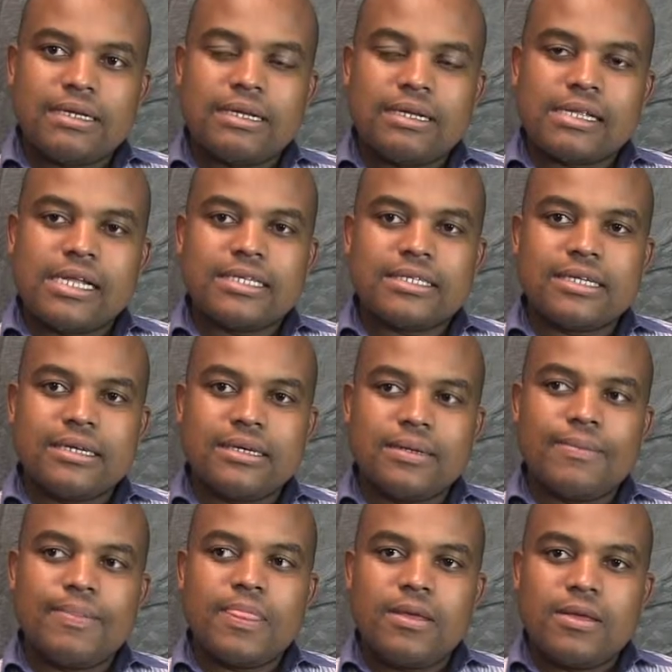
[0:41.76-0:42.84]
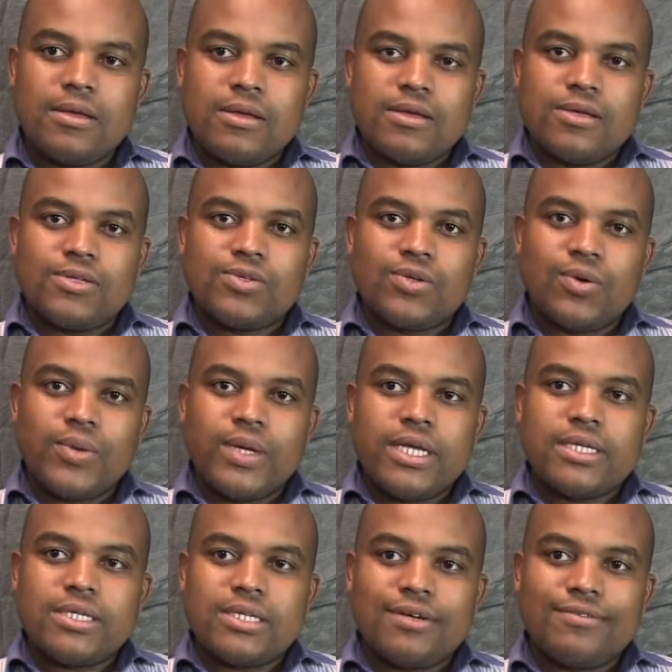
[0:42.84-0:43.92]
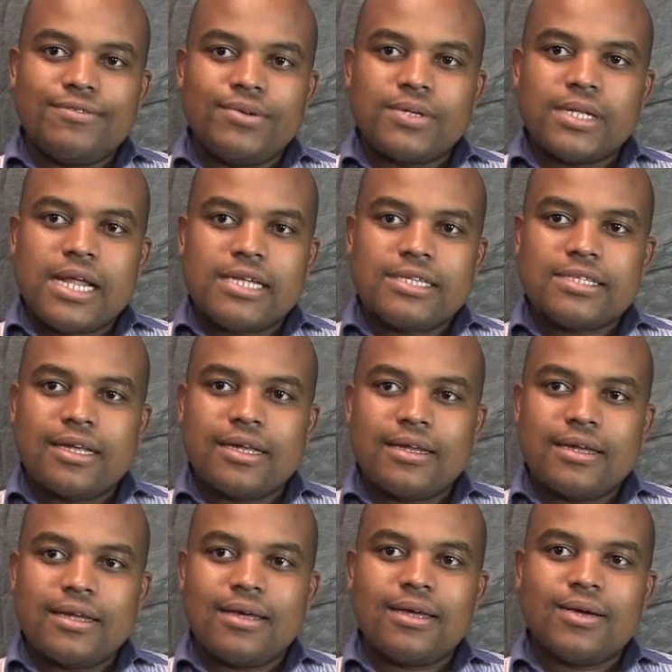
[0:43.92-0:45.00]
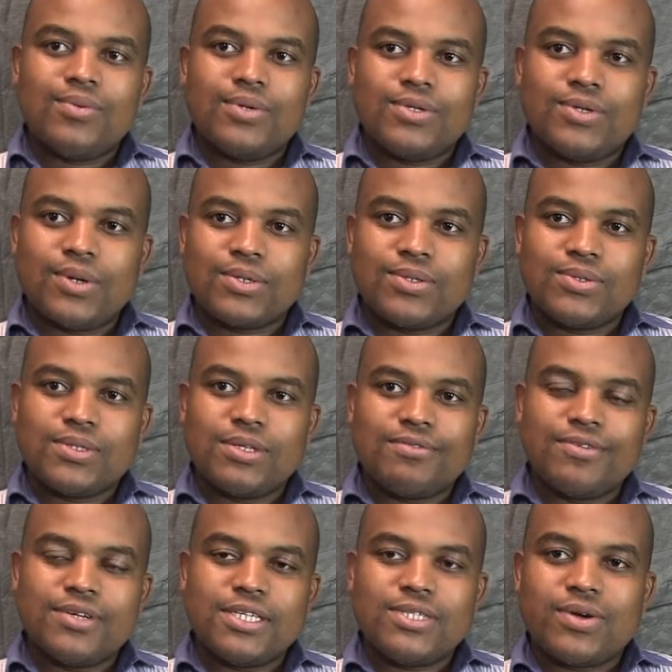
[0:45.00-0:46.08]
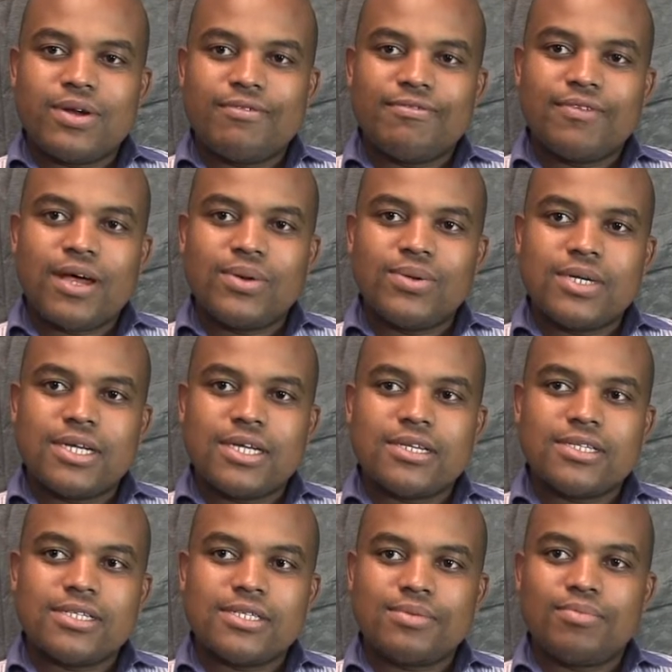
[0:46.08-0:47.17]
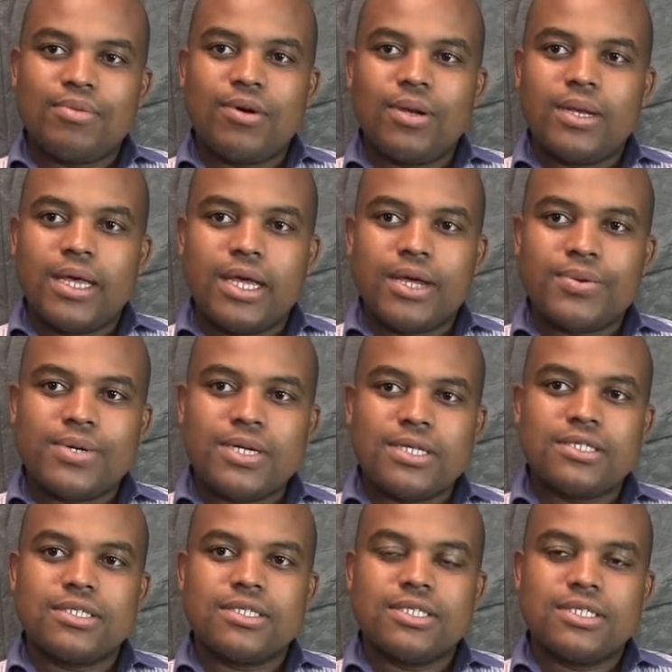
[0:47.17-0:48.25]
under Nxasana. So we interview Nxasana, we talk to the FirstRand founders, Paul Harris,